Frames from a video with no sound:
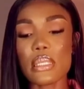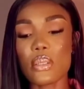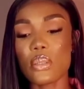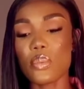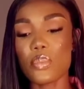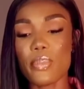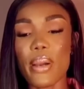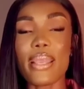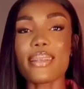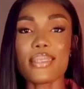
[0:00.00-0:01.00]
to be
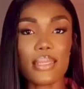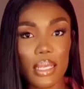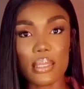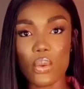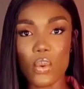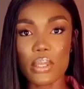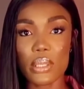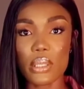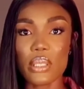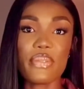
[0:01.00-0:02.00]
buying a certain
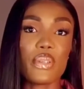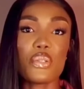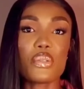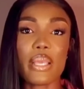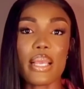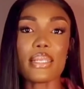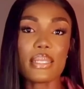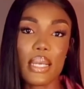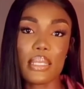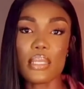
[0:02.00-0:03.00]
quantity for you to get a
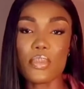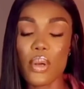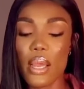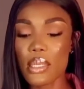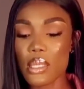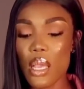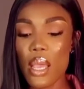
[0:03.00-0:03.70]
certain price.